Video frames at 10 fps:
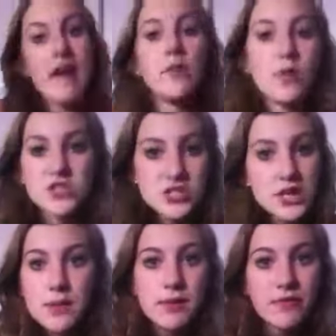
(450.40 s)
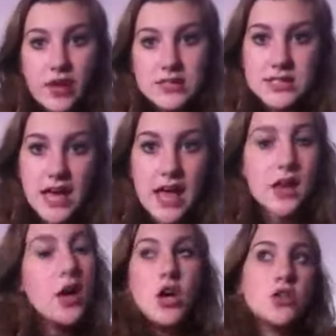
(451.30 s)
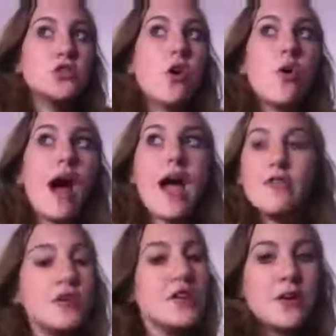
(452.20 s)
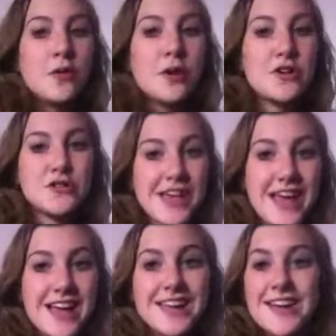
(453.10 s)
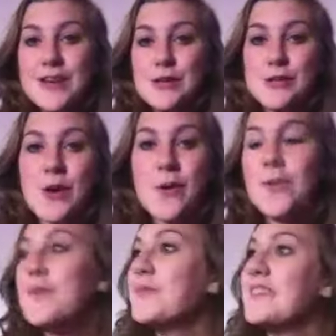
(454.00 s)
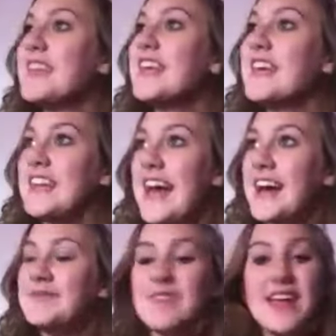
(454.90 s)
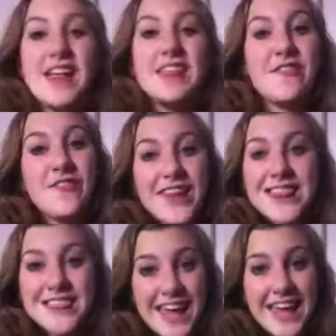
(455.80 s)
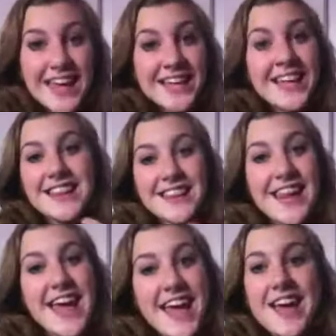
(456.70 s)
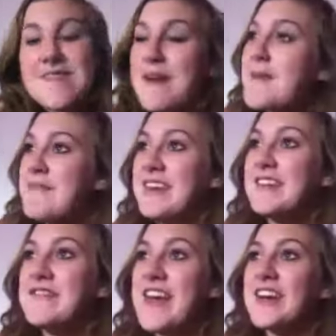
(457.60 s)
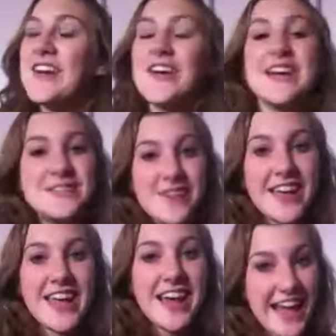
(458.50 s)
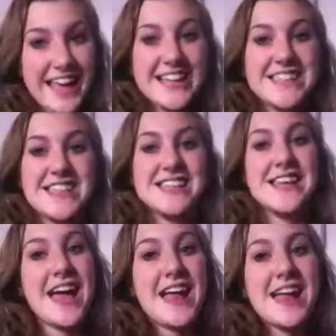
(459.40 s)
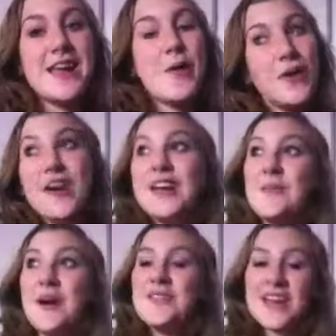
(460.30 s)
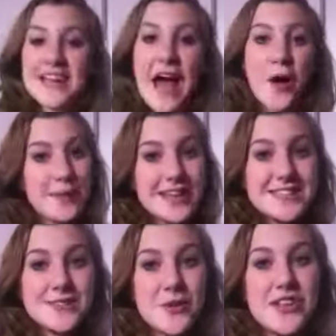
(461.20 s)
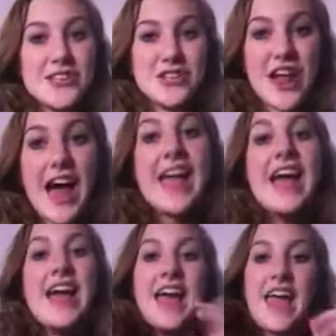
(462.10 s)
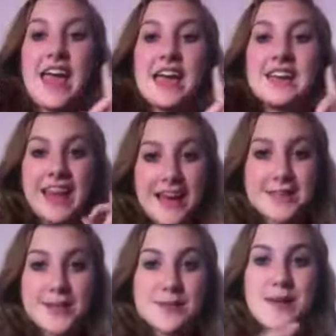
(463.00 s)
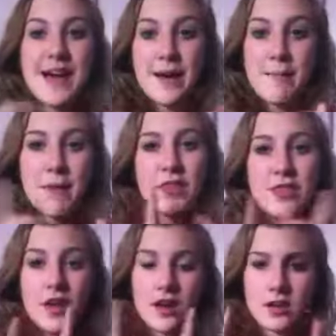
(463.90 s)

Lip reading: everyone's just gonna be friends again? So, I really don't understand. So, yeah. The fifth thing that I hate about being a fangirl is fucking hiatuses. And we're in one right now because it's only July and Castle comes back two months